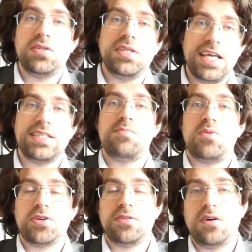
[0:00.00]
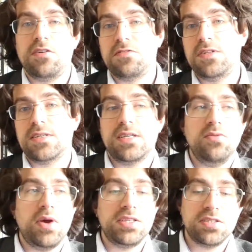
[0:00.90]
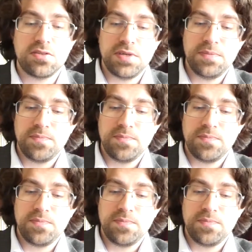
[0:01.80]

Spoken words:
data model of the key registry.